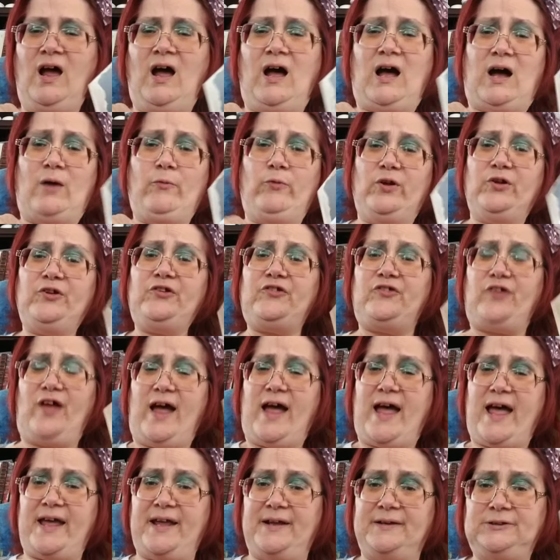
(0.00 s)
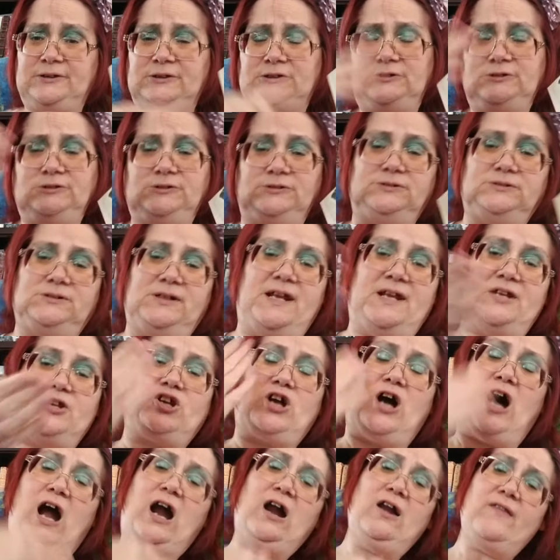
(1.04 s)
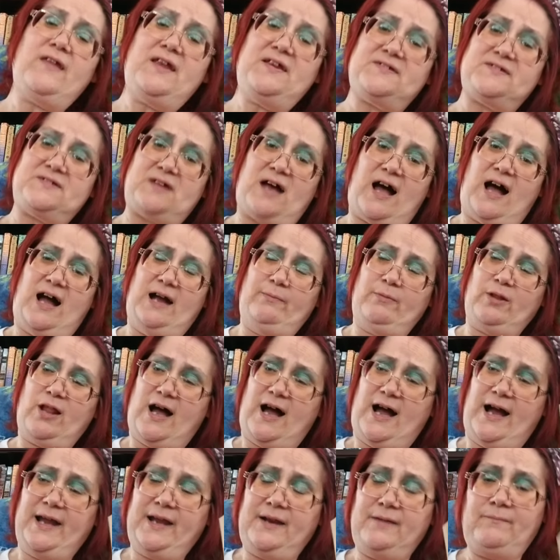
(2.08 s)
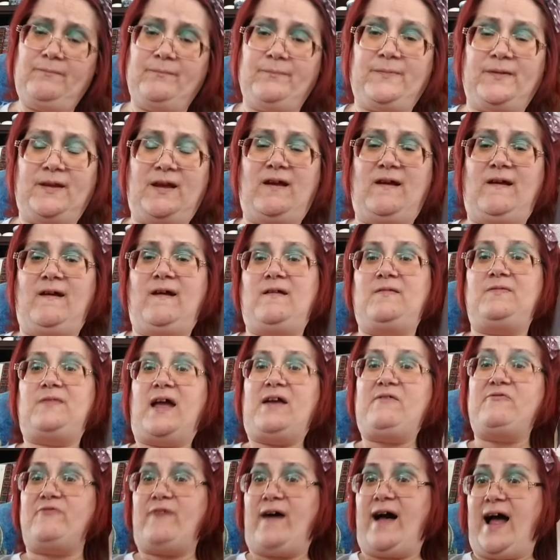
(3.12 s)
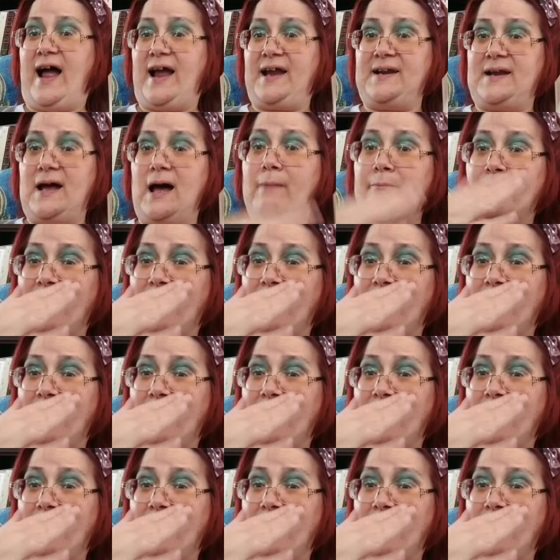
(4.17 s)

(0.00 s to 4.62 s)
I will say, in Carly's timeline, they find a